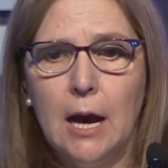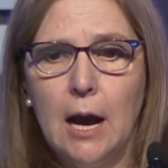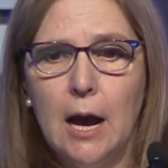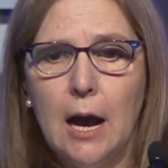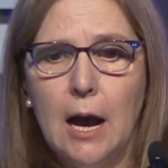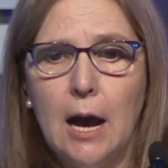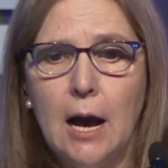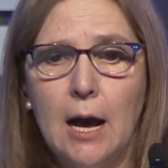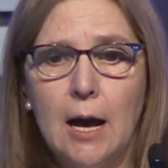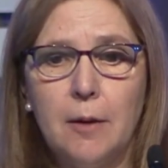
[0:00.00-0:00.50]

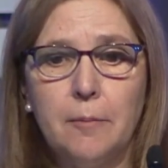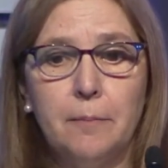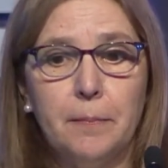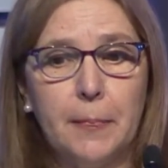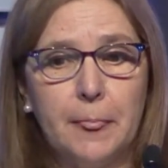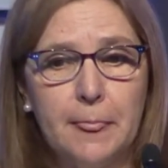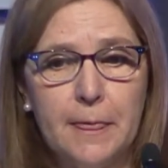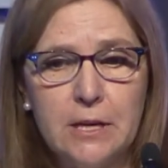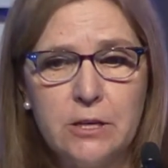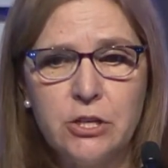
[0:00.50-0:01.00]
Um,
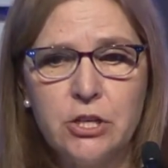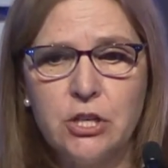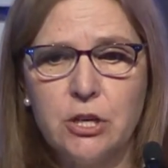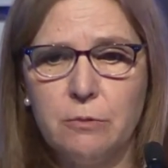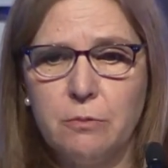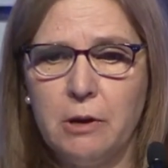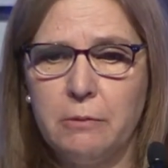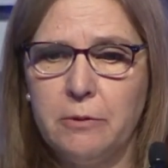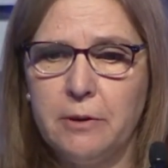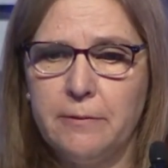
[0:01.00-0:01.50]
this
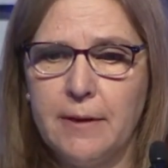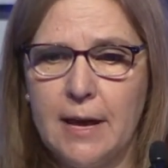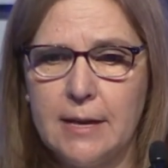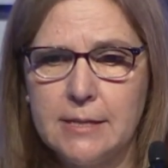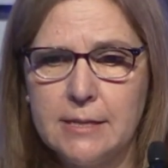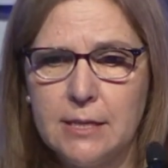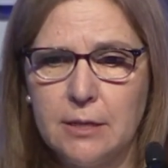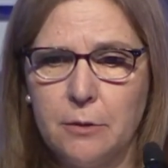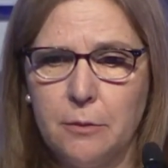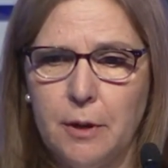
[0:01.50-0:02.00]
year, when we've
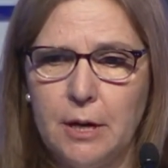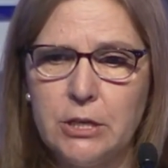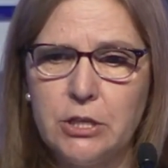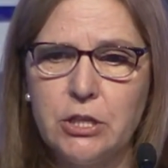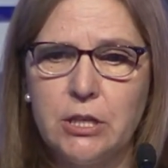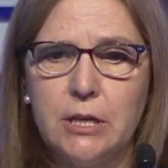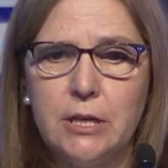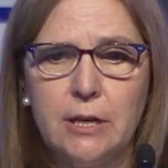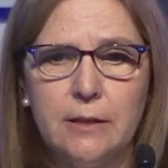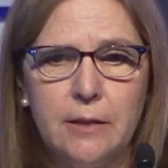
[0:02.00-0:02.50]
asked the
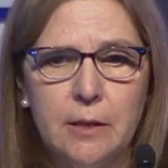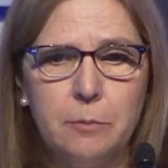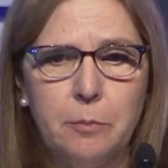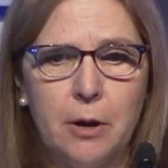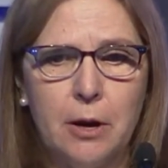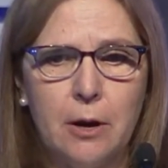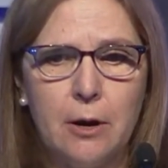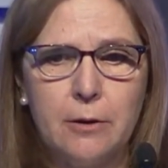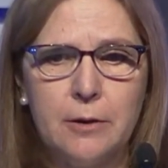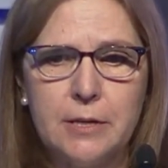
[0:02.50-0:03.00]
question, and the
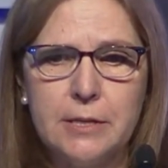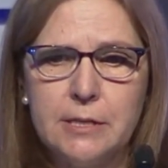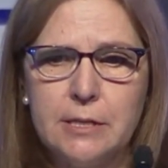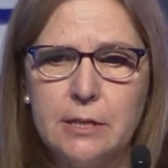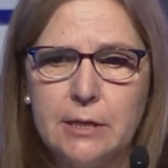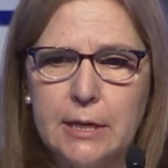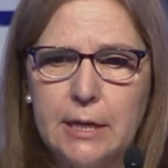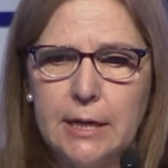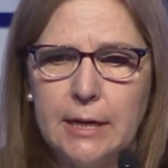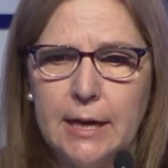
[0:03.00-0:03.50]
bar is
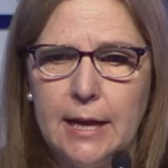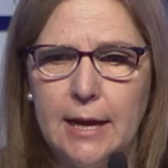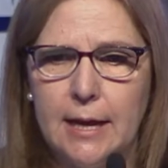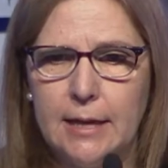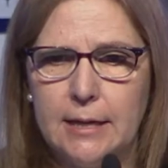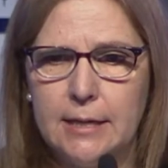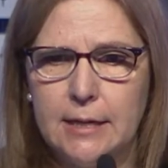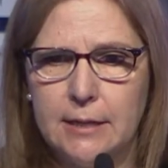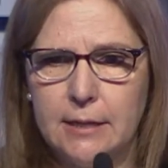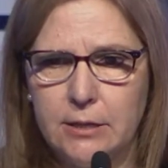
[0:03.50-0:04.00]
looking
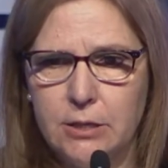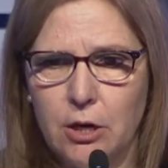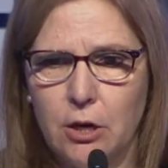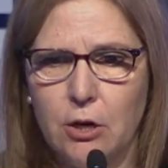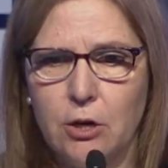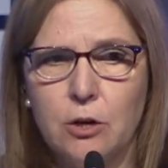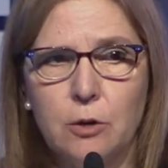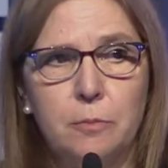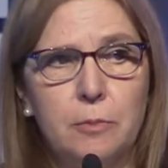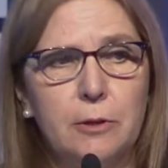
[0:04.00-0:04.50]
at, the
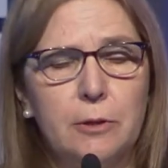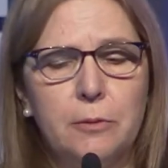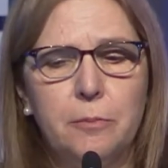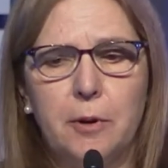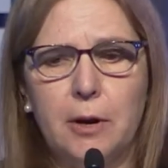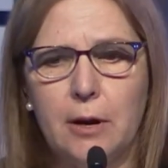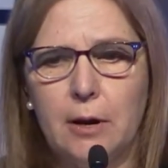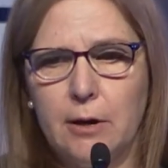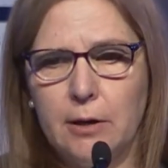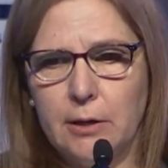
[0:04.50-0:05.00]
darker blue
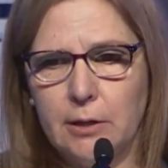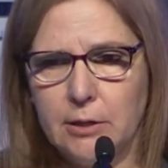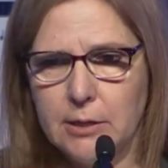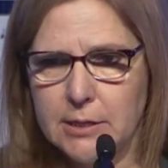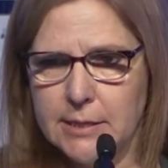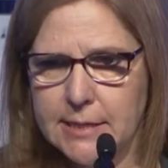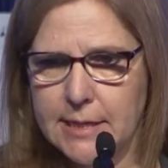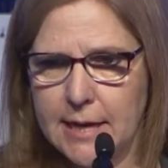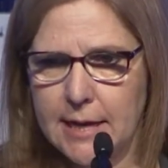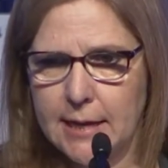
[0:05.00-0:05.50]
bar
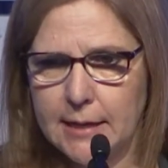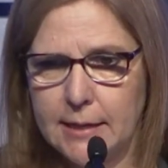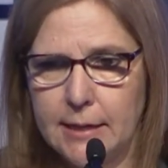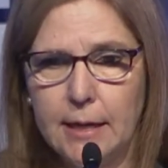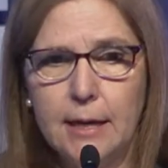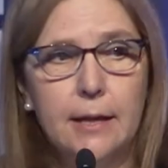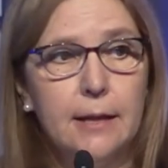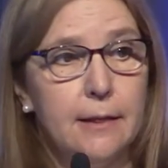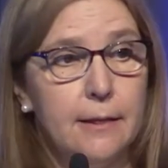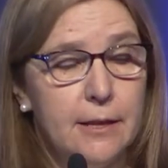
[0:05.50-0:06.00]
looks at
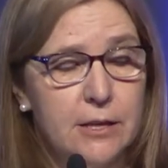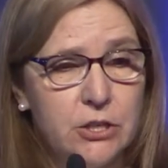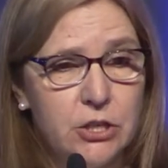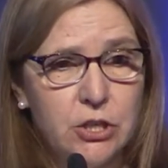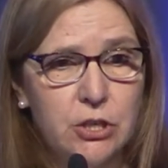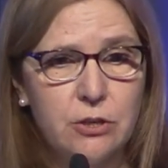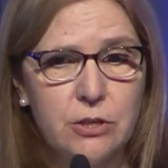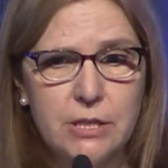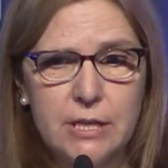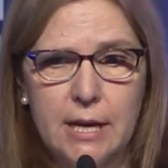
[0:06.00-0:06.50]
this
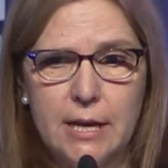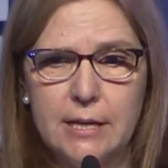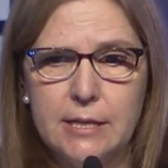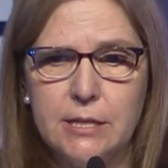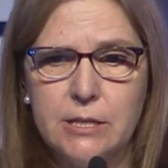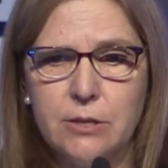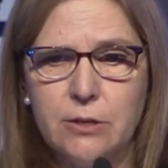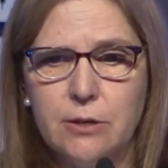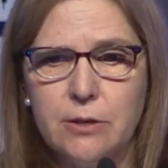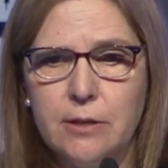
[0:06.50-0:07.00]
year's
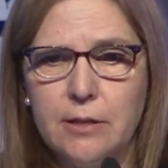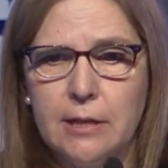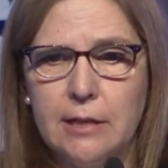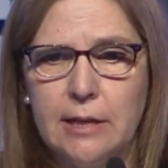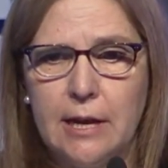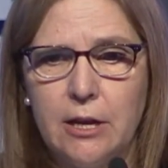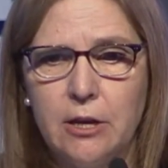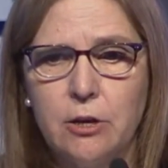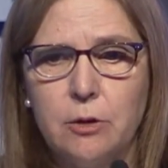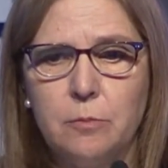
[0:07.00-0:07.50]
answer, the
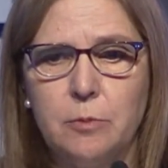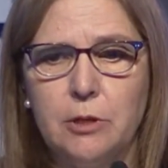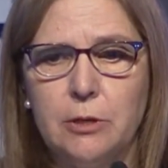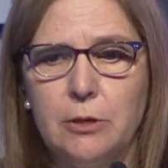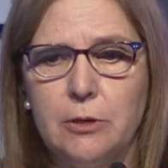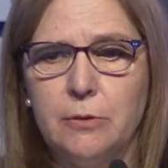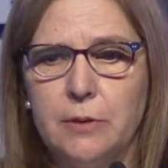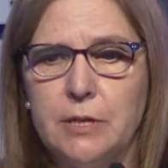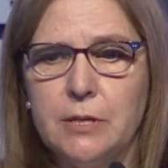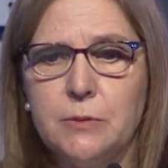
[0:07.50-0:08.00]
lighter
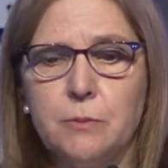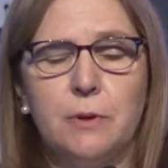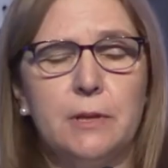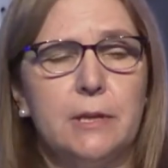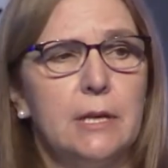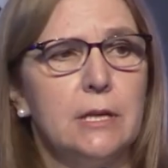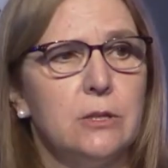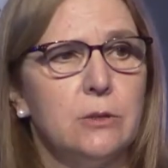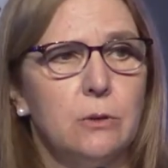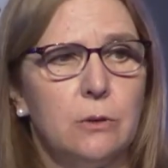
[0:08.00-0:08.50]
blue, is what
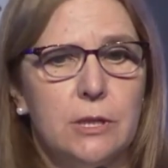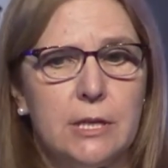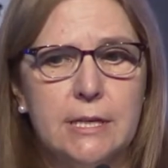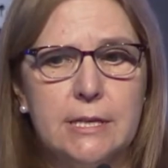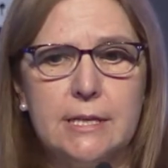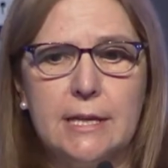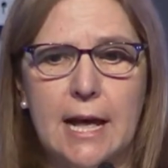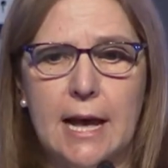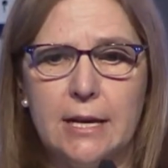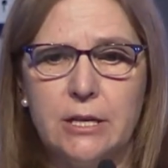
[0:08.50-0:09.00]
they told
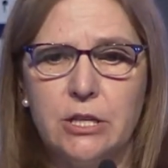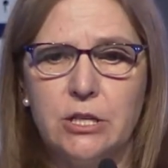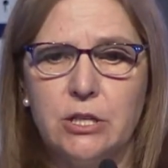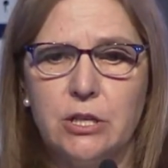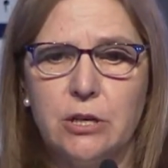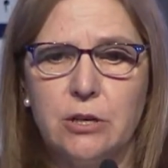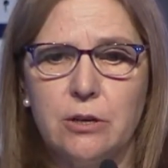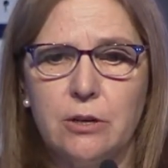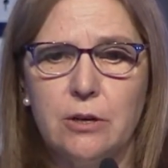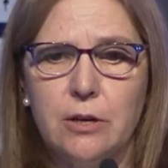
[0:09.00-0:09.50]
us last
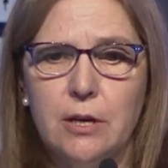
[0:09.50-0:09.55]
year.